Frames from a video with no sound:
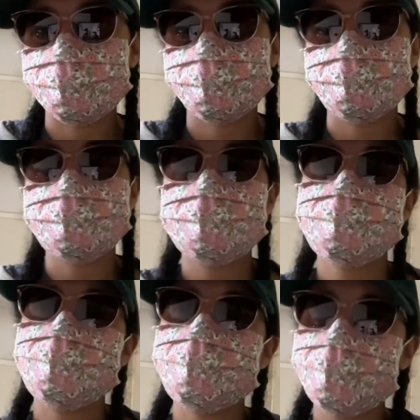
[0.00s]
But there's
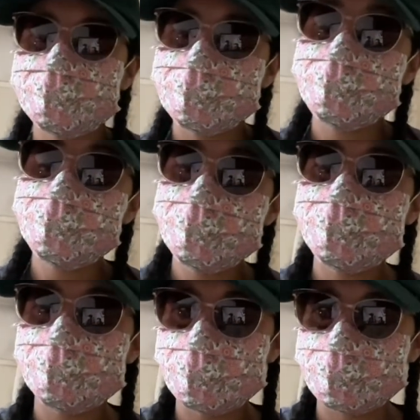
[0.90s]
a newer
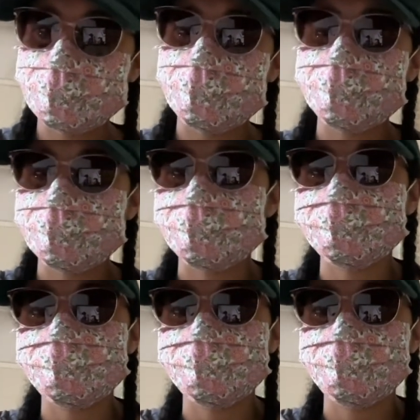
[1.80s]
version coming up
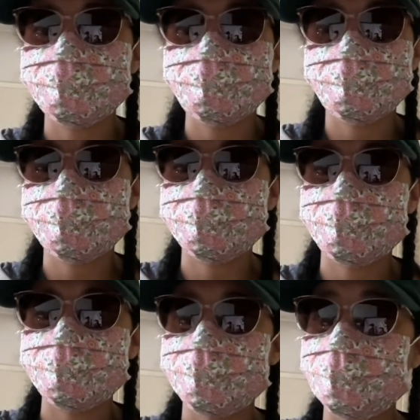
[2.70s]
soon, which is
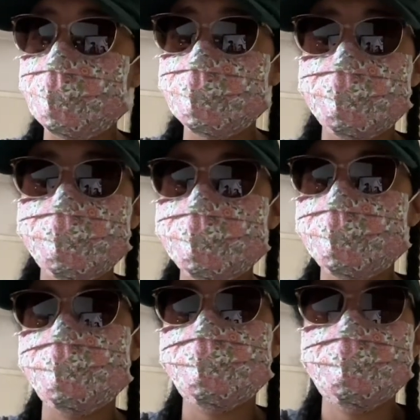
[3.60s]
the one is going to be
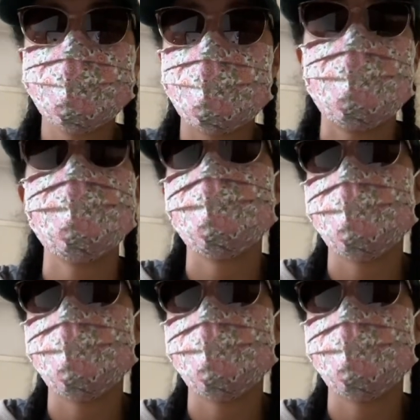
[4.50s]
available in UK, but